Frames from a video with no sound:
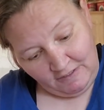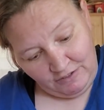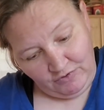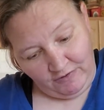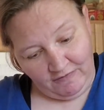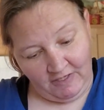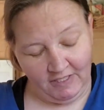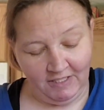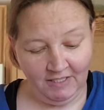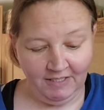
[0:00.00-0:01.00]
you can,
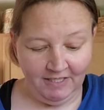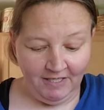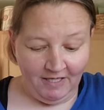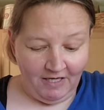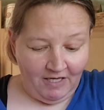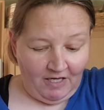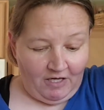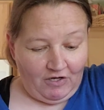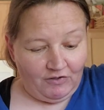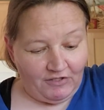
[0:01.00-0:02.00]

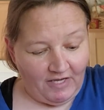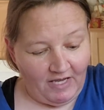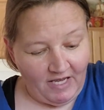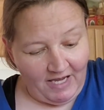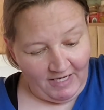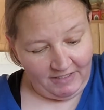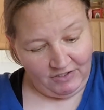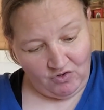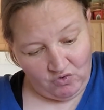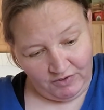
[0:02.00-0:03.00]
with the added
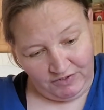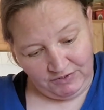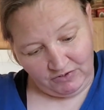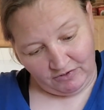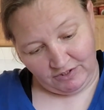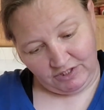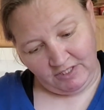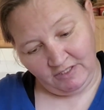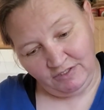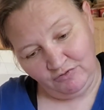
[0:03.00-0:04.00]
cornstarch,
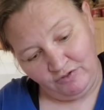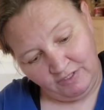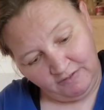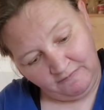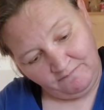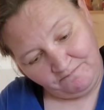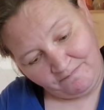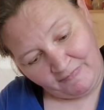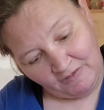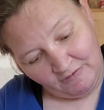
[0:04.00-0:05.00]
you can
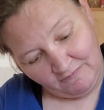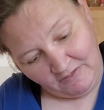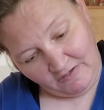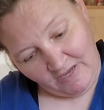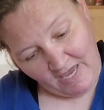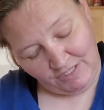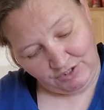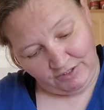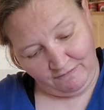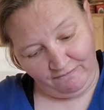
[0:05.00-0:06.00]

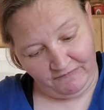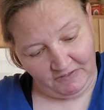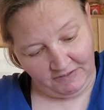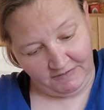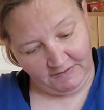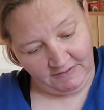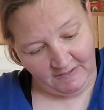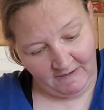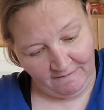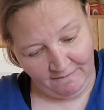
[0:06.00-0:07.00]
actually feel it
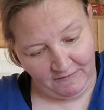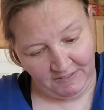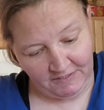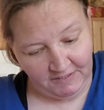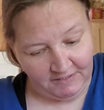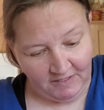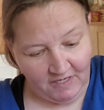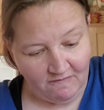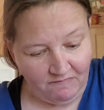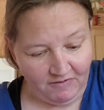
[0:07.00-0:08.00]
thickening
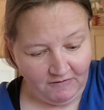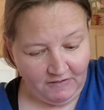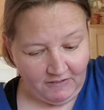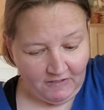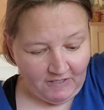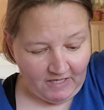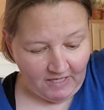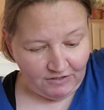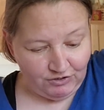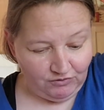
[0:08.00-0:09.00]
up
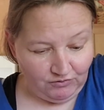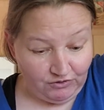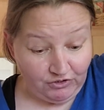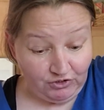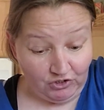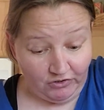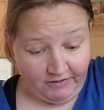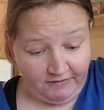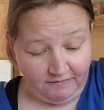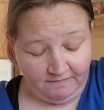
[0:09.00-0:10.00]
as you stir
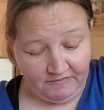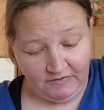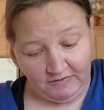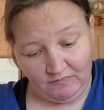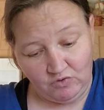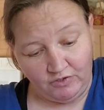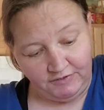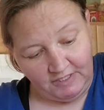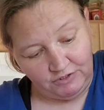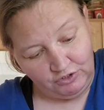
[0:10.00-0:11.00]
it, and then of course
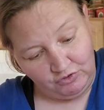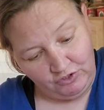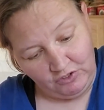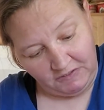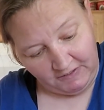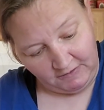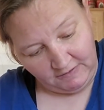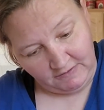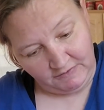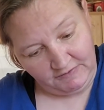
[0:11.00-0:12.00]
as you cook it,
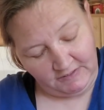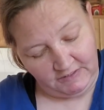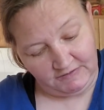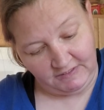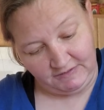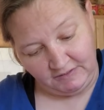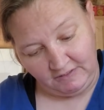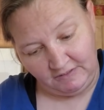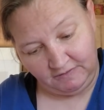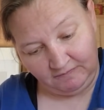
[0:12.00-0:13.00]
it sits
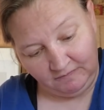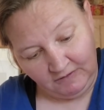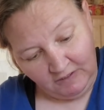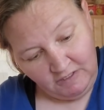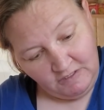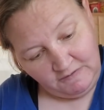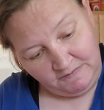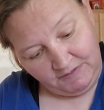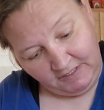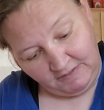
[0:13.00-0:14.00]
there and
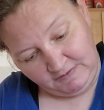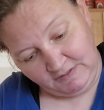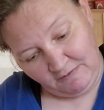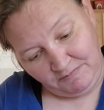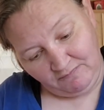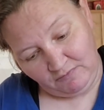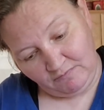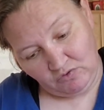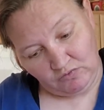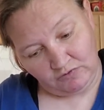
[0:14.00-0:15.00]
thickens up even
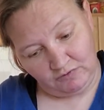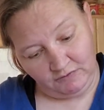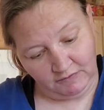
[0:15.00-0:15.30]
more.